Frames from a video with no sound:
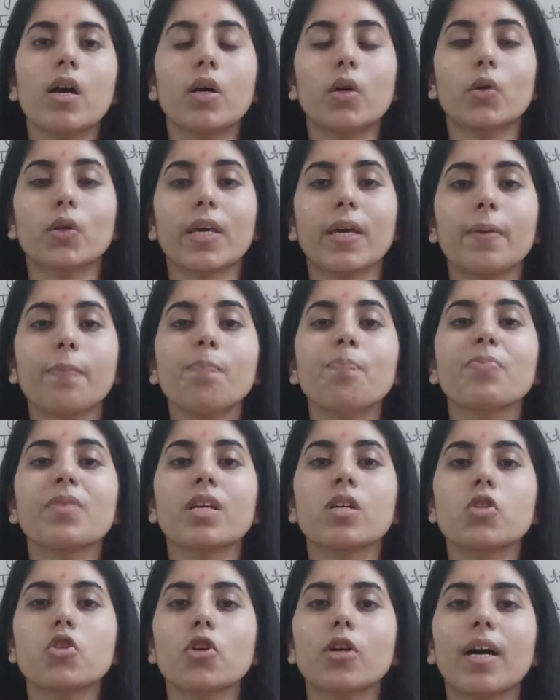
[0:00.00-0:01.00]
Okay,
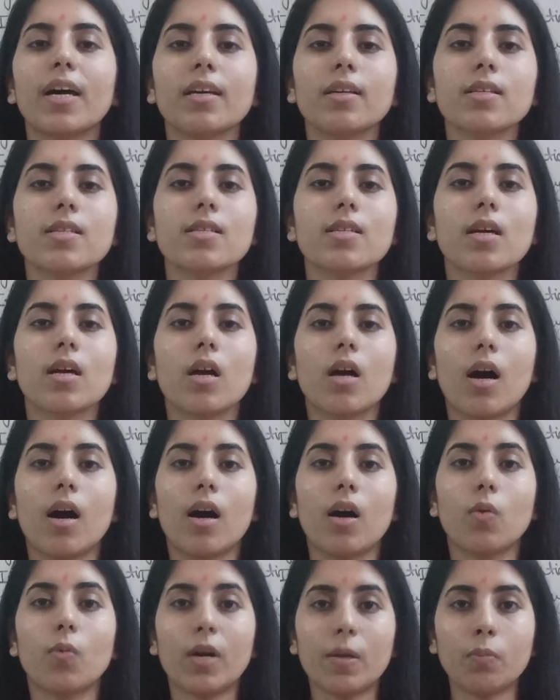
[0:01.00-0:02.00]
so guys,
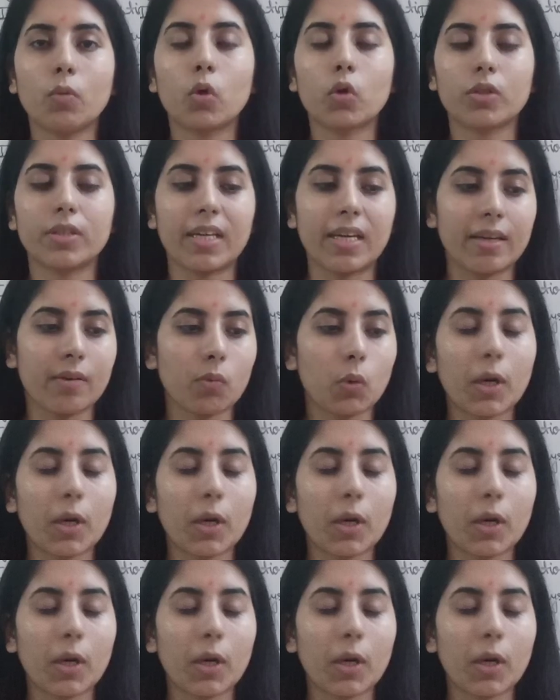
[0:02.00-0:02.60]
one more thing,